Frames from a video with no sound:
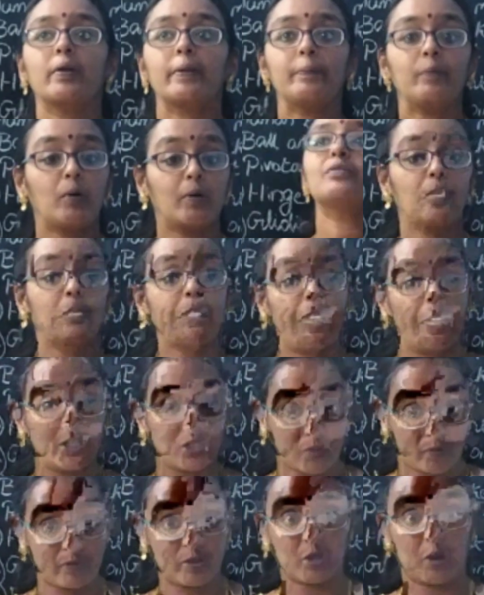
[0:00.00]
important kinds
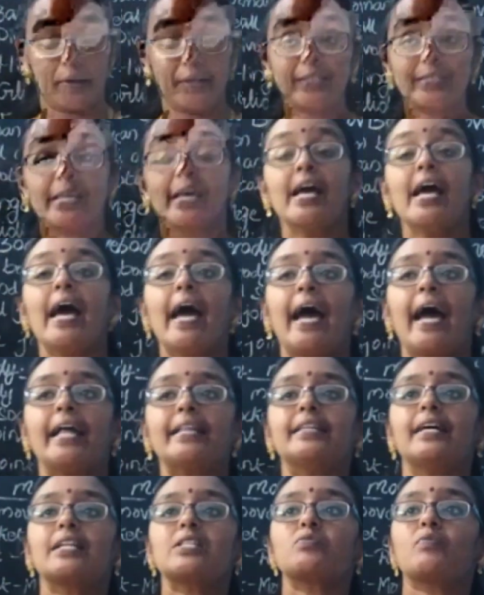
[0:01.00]
of joints, and
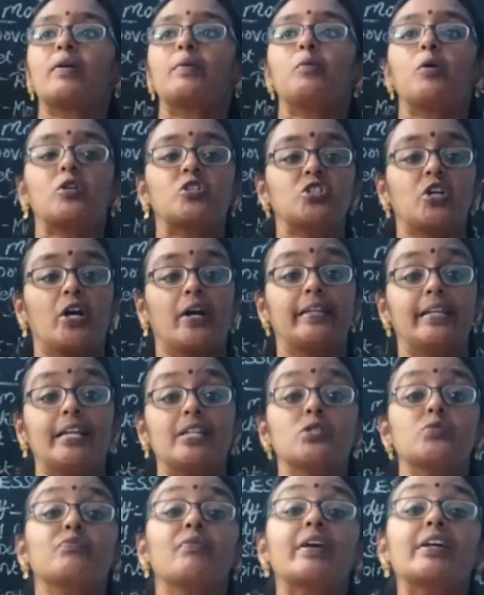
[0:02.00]
there is one more joint, that
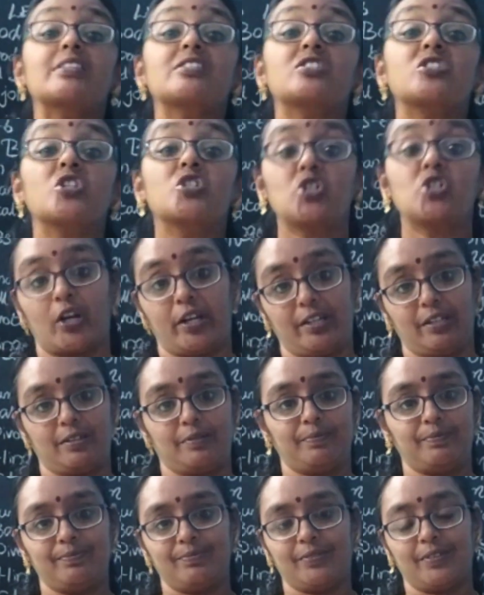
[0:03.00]
is fixed joint.
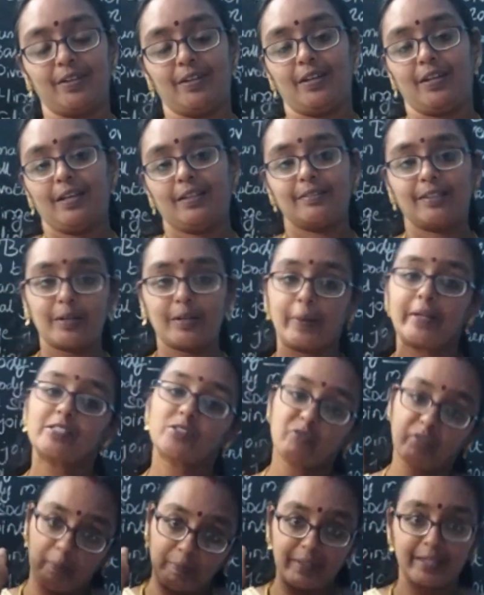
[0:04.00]
That means
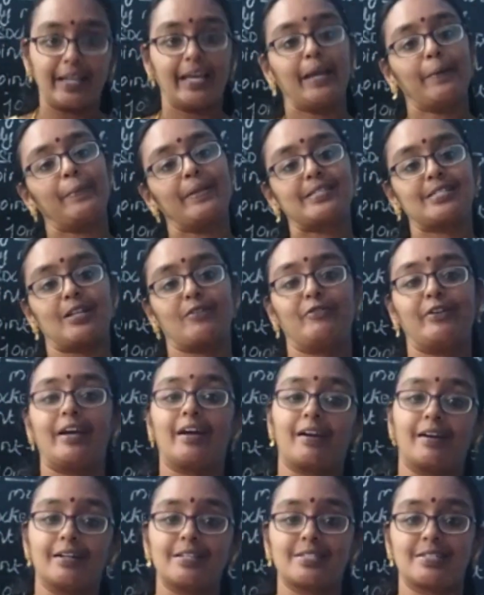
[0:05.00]
from the name itself we
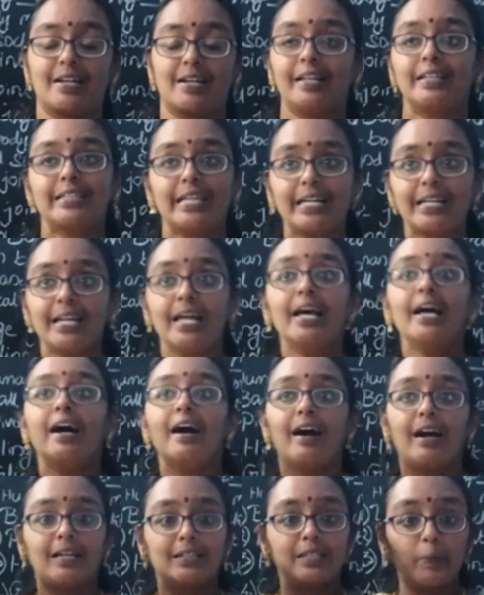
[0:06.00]
are understanding that
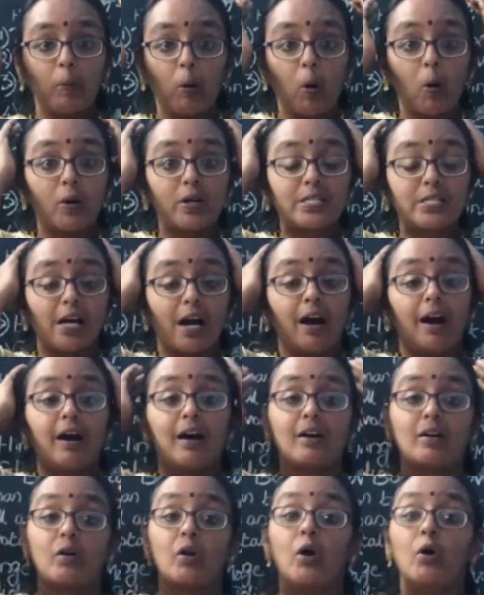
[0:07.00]
the bonds
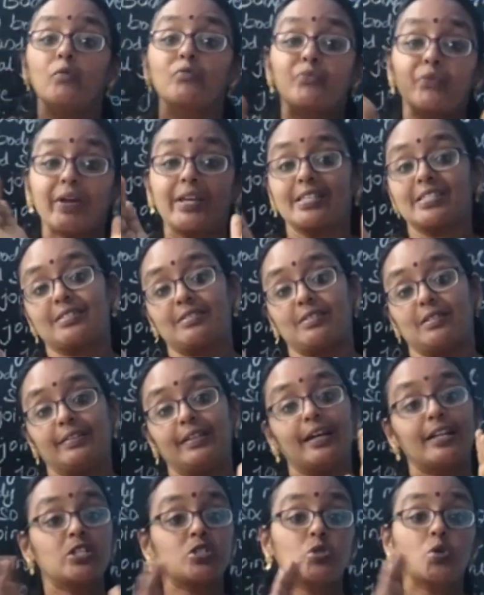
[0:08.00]
are fixed.
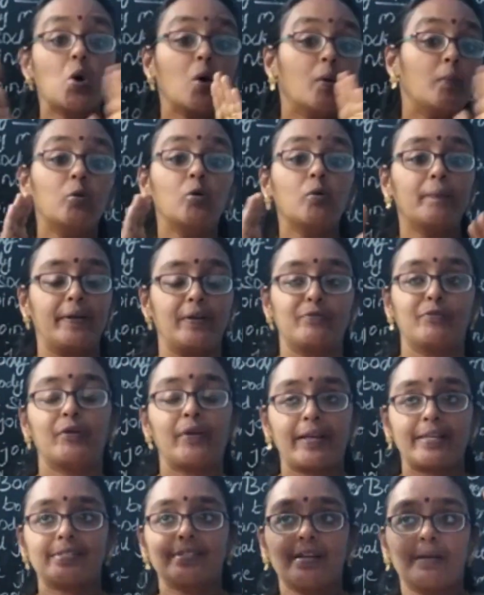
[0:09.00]
There is no movement. For
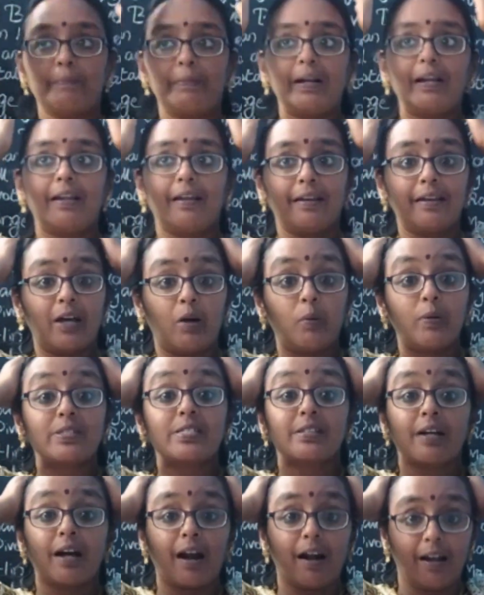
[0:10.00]
example, in our
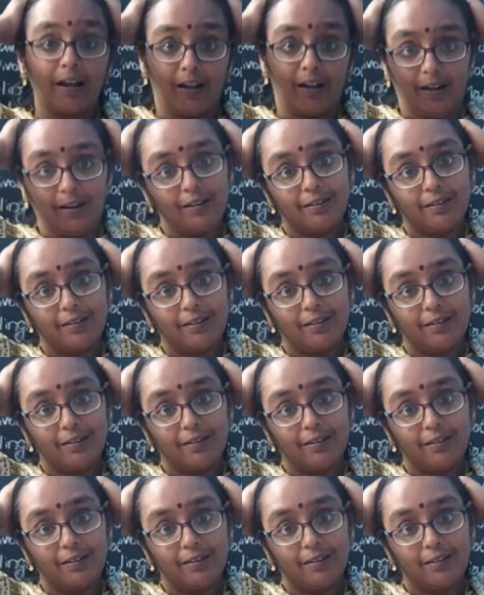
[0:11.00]
skull,